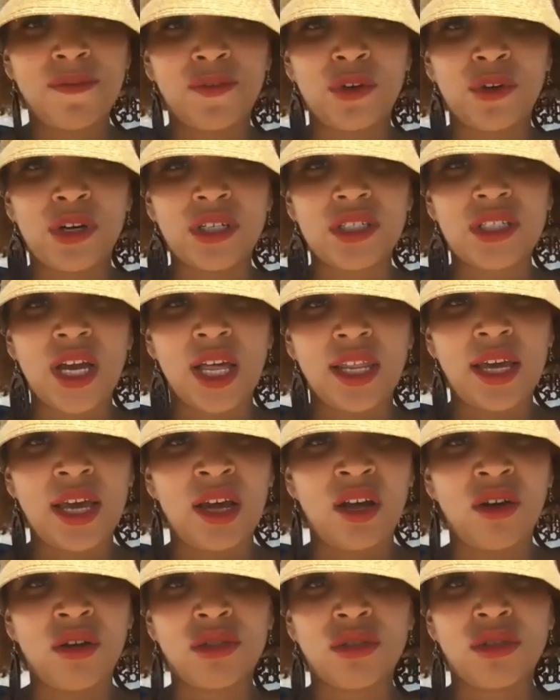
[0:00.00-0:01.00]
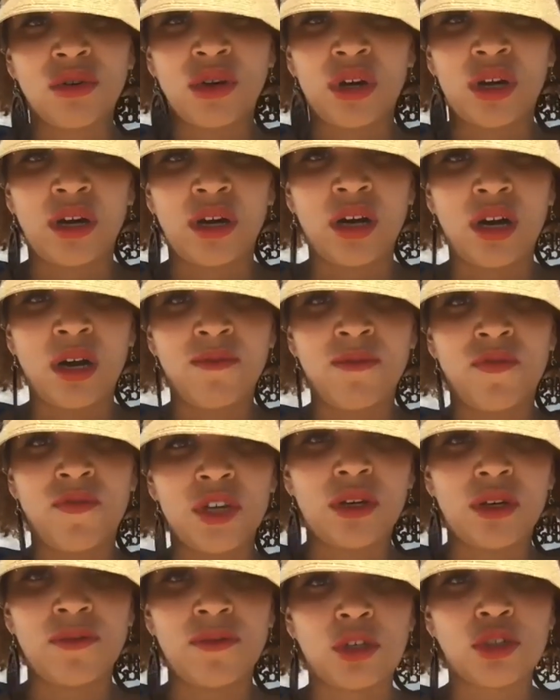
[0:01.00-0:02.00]
for telehealth or
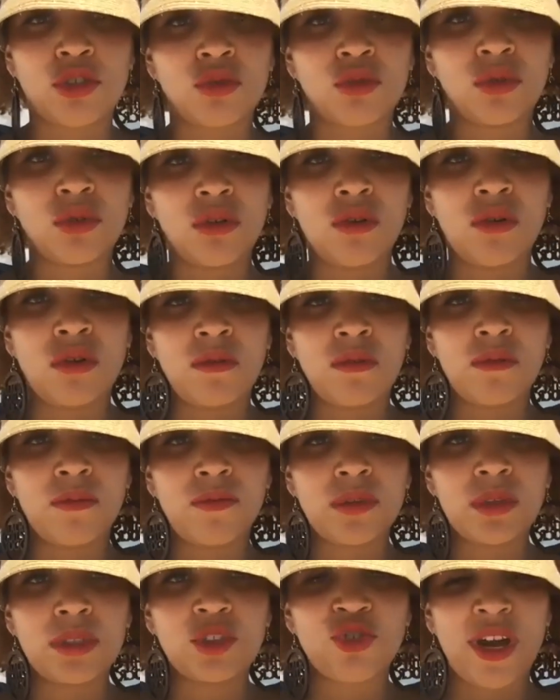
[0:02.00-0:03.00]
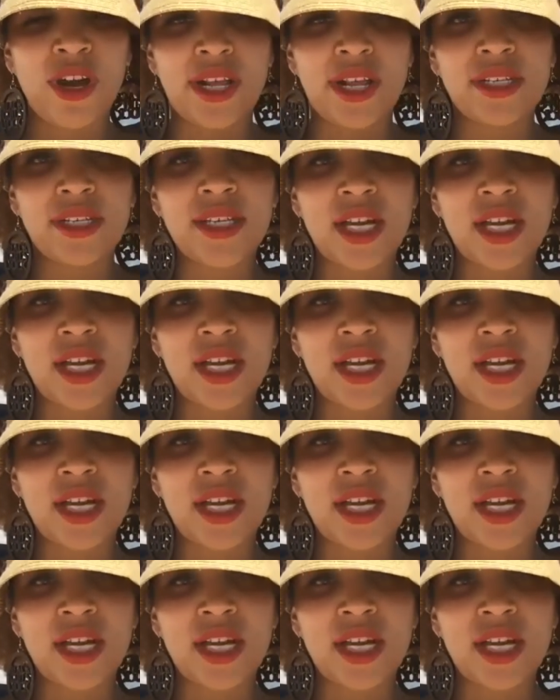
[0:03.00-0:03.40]
virtual training.